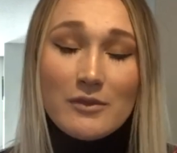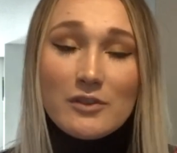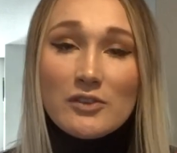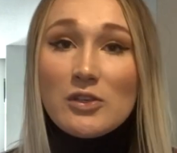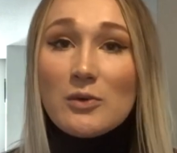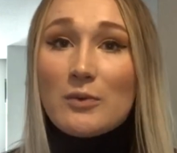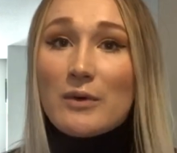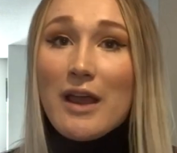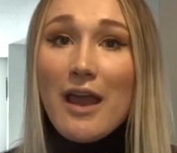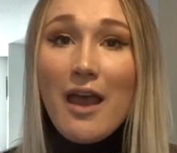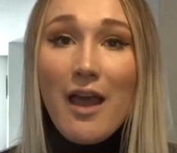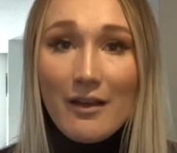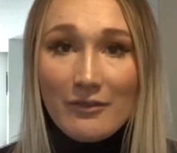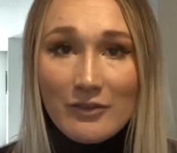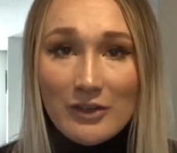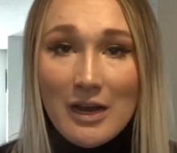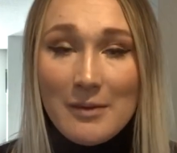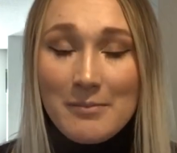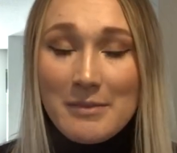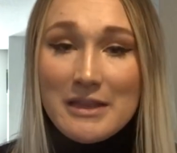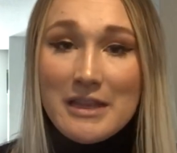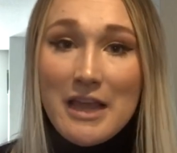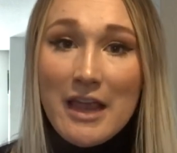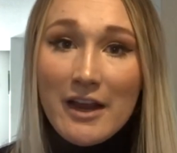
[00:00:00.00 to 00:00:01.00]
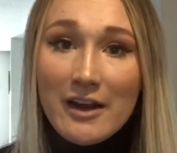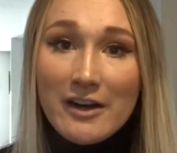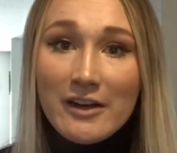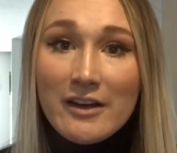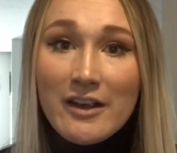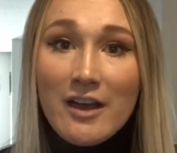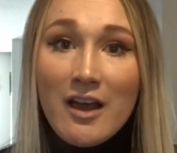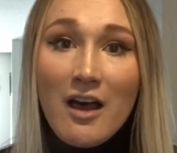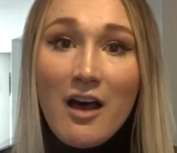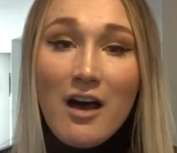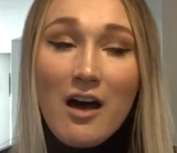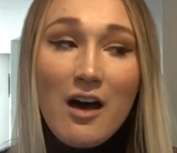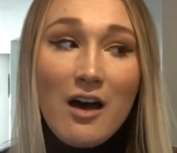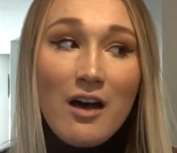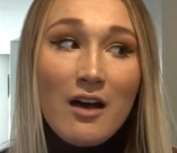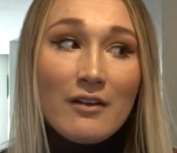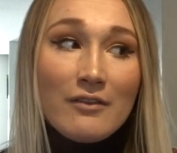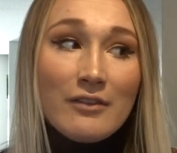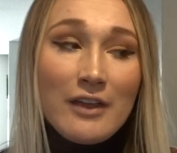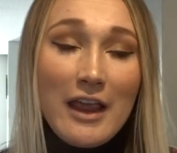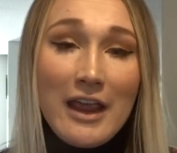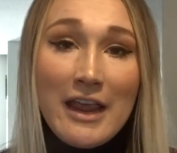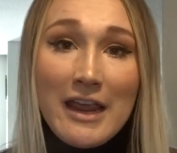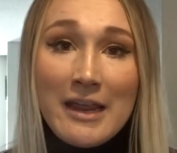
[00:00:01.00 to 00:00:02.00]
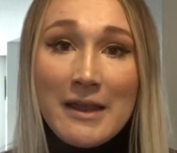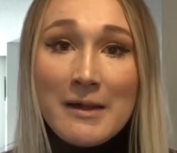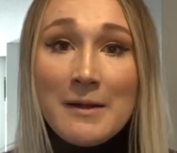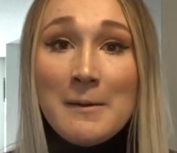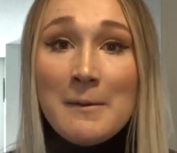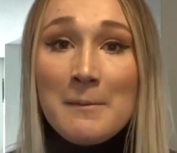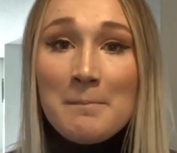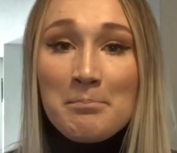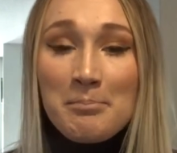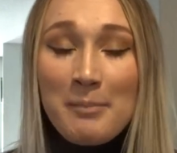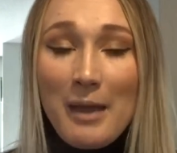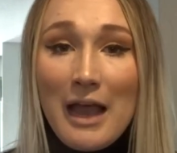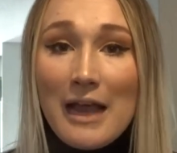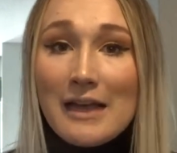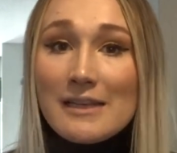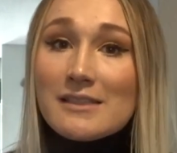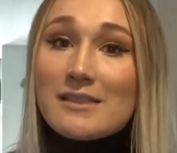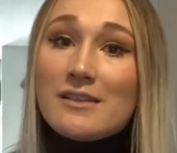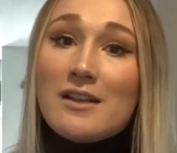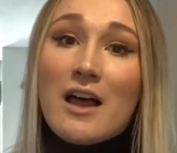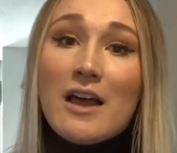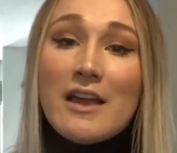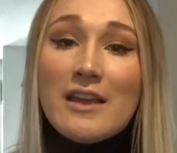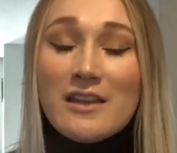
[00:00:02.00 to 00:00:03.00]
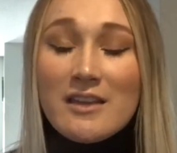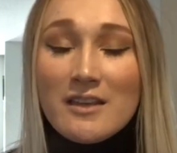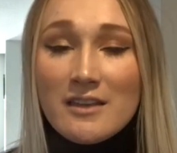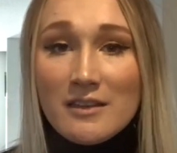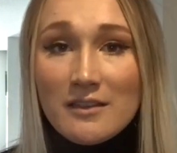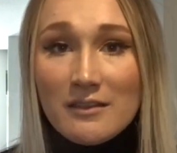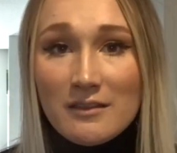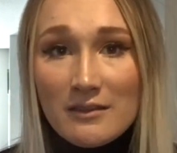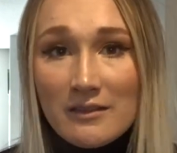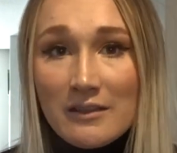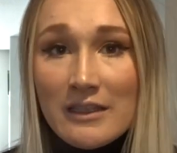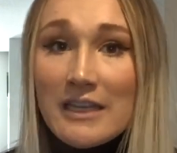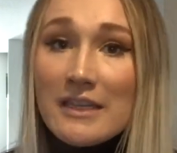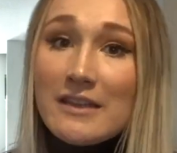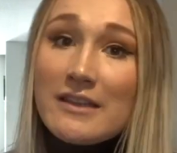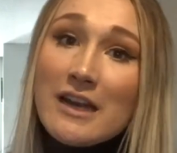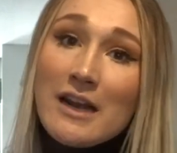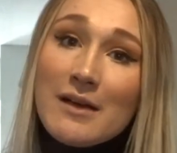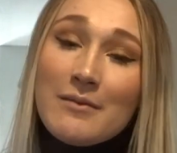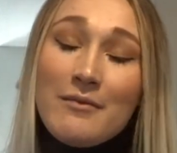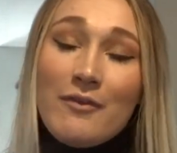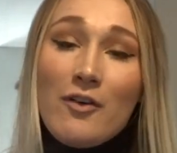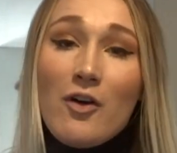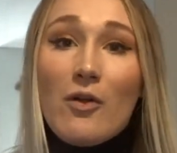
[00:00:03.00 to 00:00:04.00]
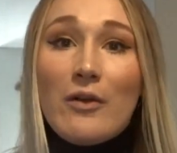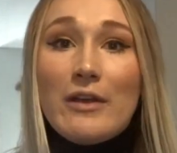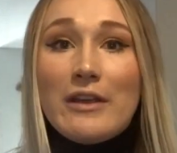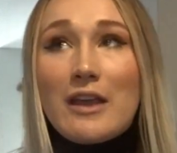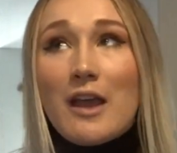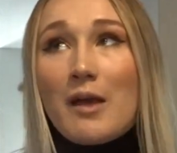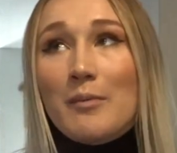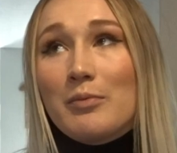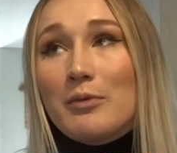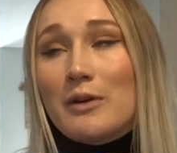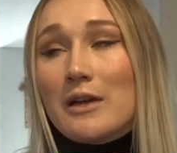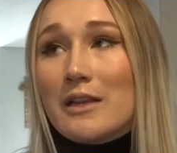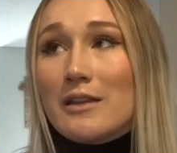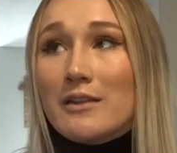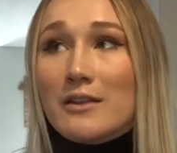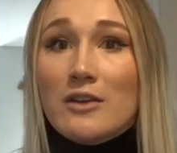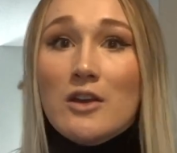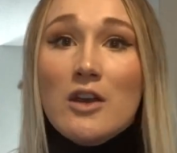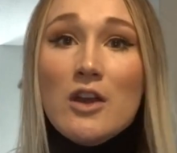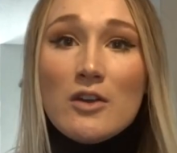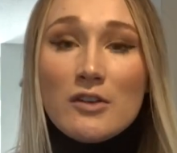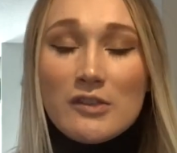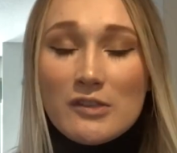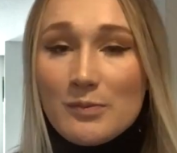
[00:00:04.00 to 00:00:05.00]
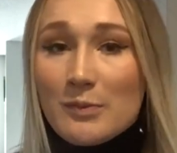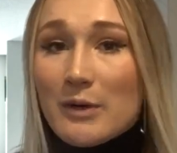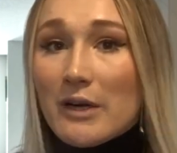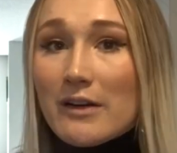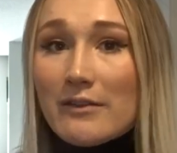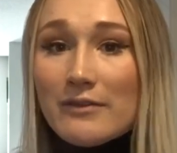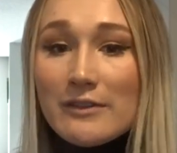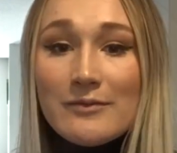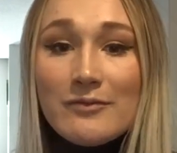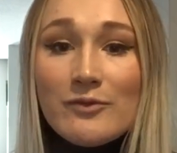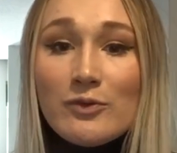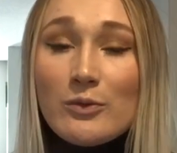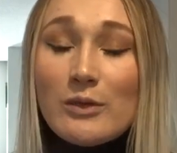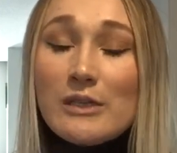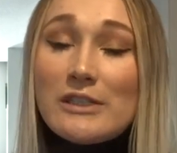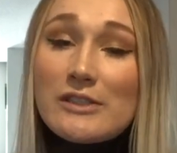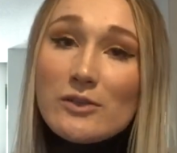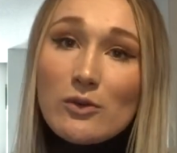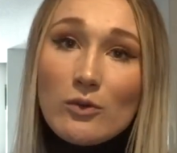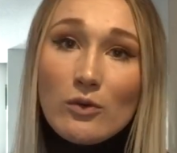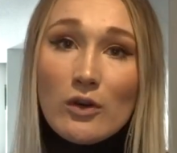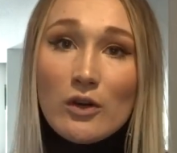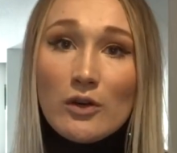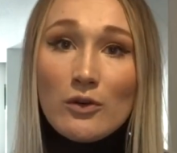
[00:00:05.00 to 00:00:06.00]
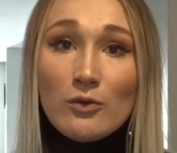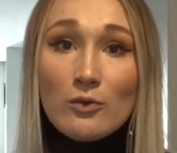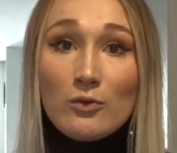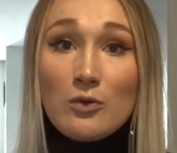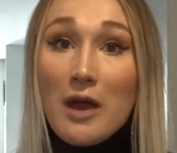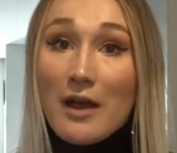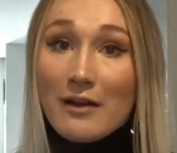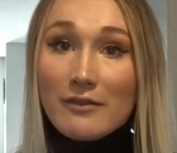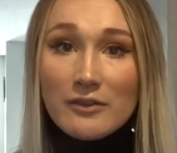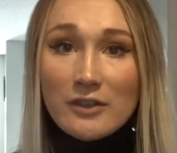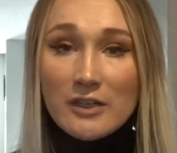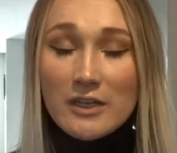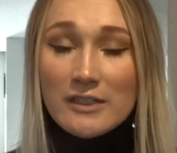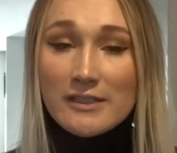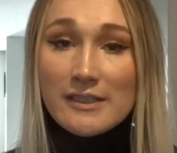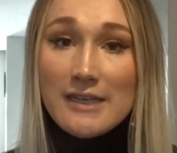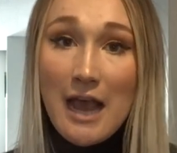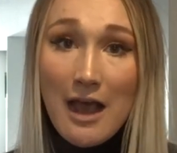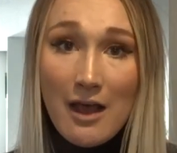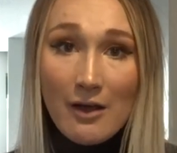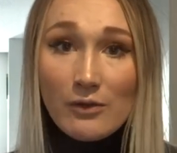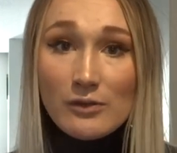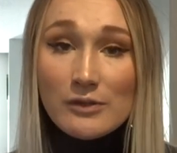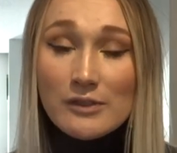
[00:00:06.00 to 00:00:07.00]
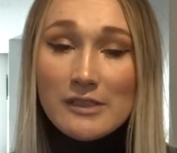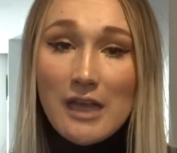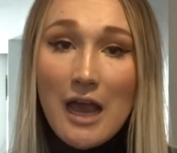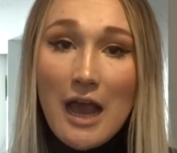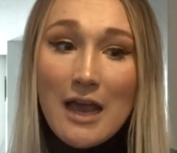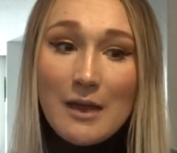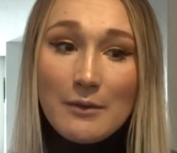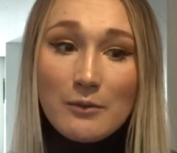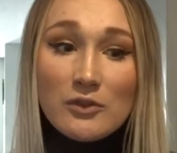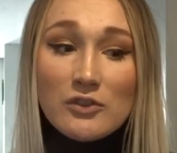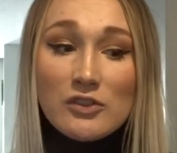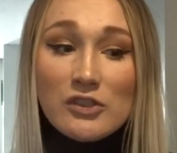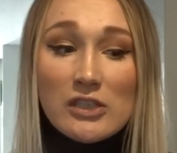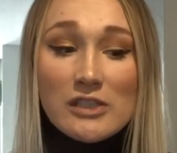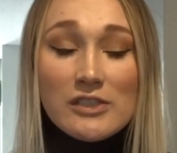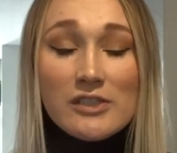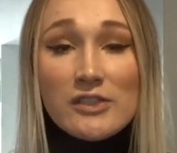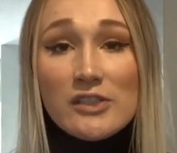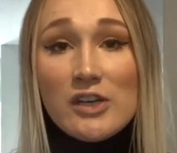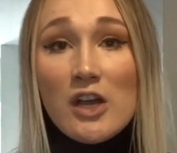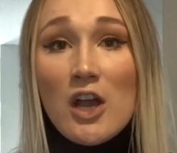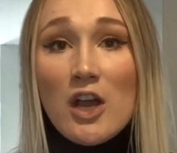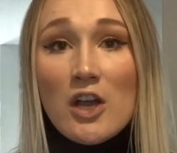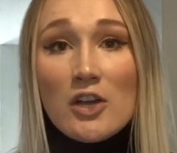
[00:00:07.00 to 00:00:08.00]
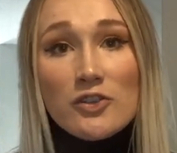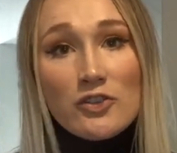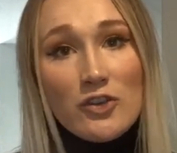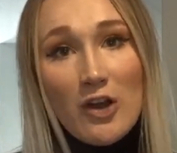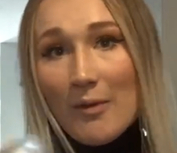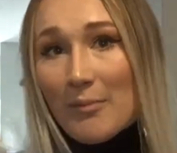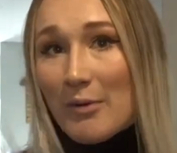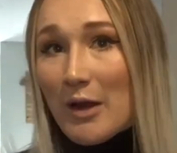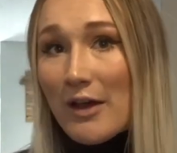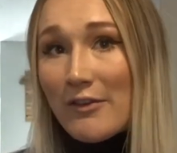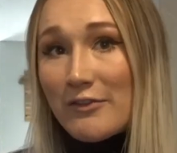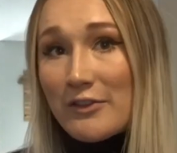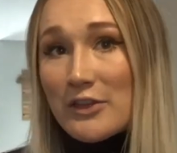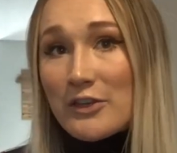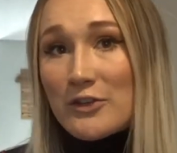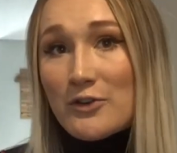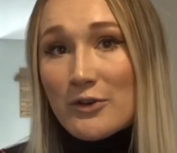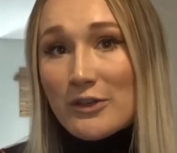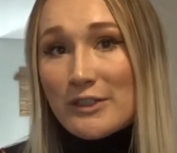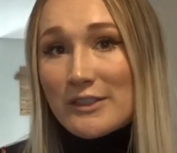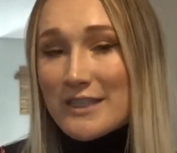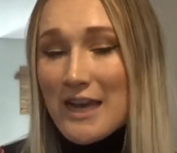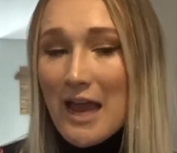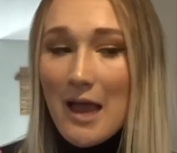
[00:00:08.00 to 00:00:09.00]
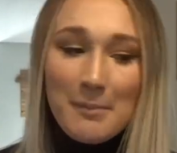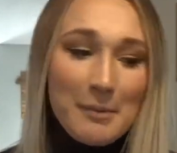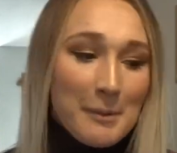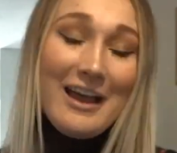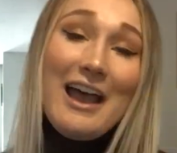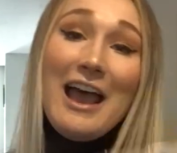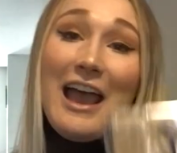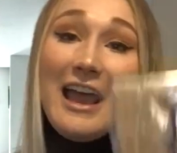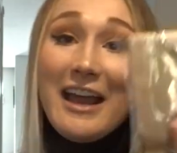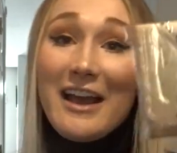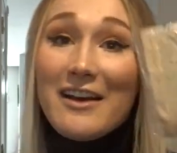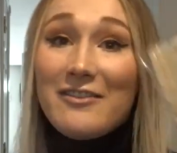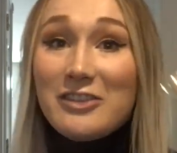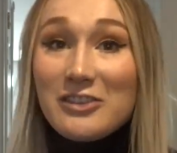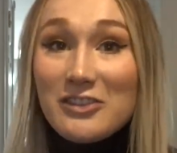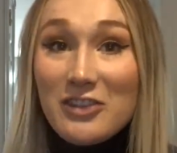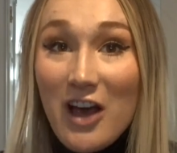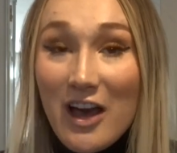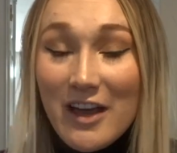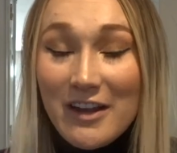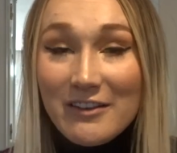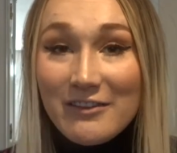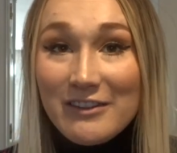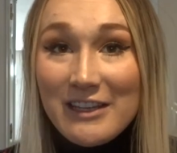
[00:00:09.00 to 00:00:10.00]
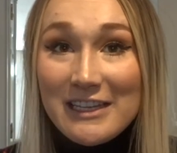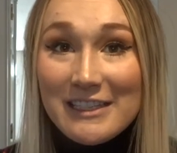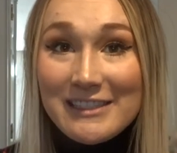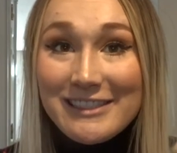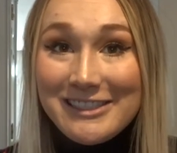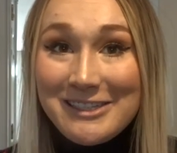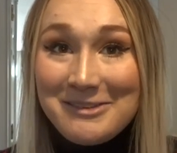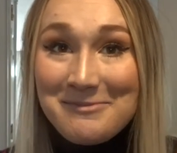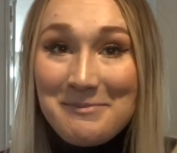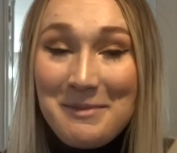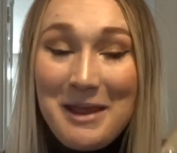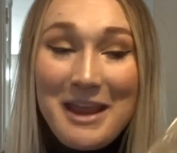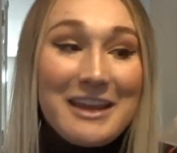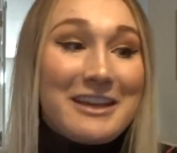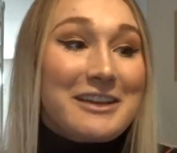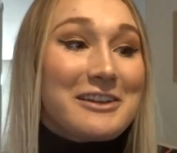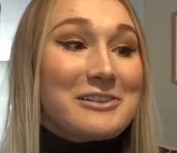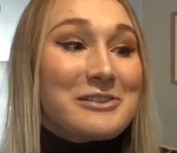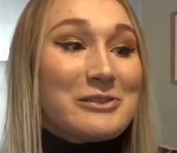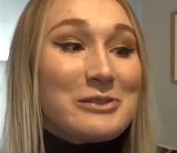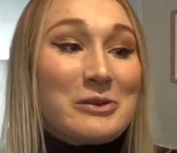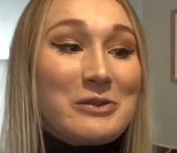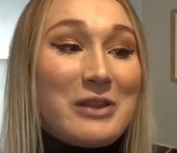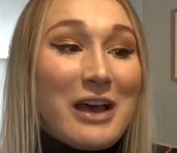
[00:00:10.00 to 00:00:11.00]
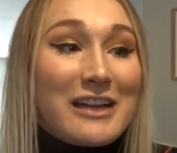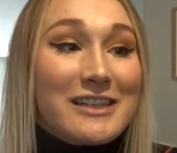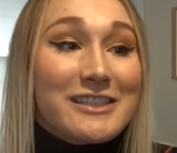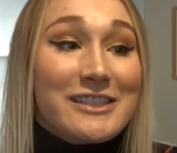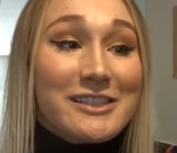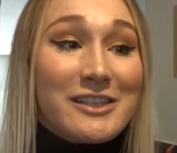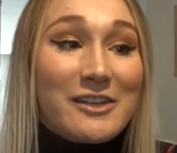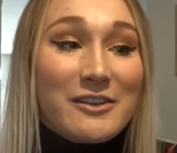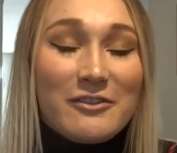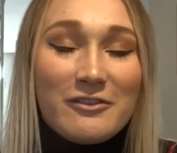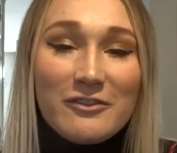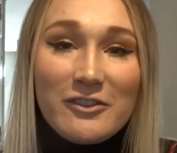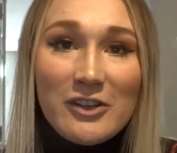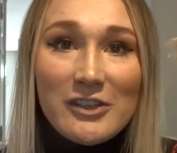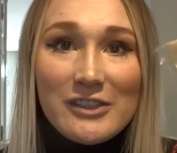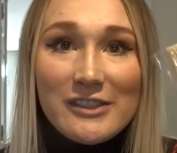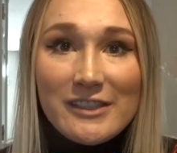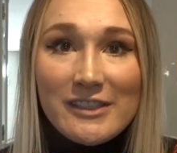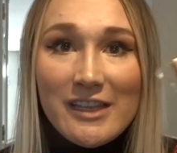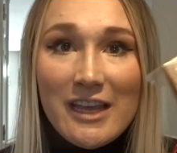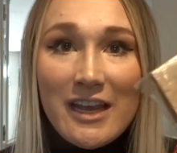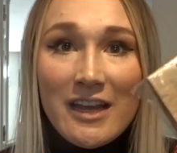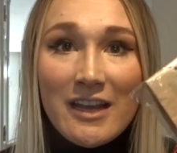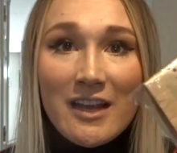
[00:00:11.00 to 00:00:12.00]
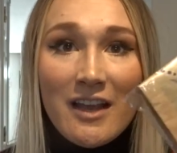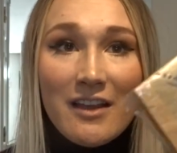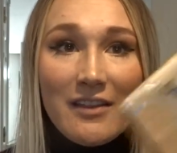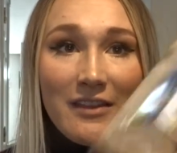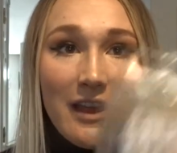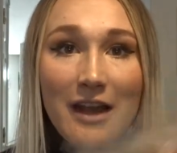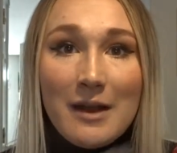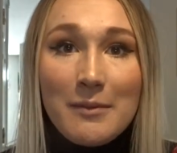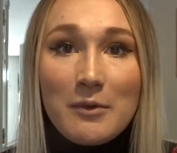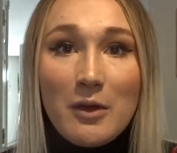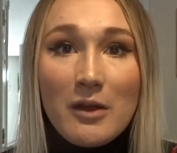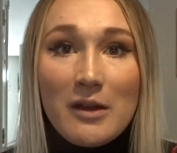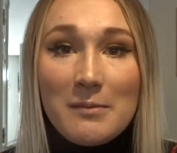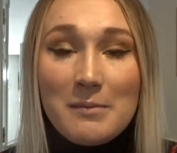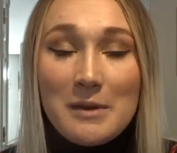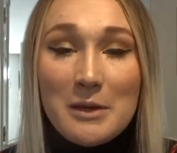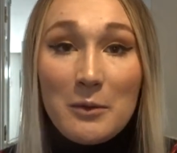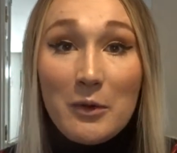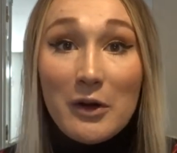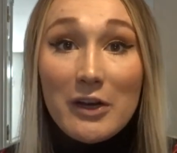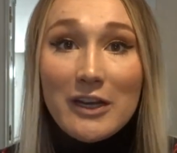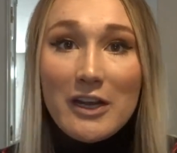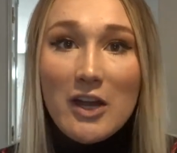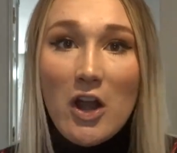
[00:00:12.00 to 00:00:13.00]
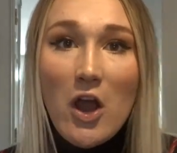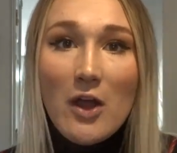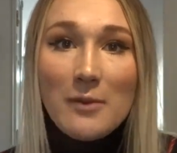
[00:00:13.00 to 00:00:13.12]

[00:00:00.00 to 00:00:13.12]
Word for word: so whenever I'm in the area of a past client lead that I'm following up with, sphere of influence, or whoever's house, I will just drop it off at their doorstep. I have a lot of these to make, so that's the first thing that I'm gonna be working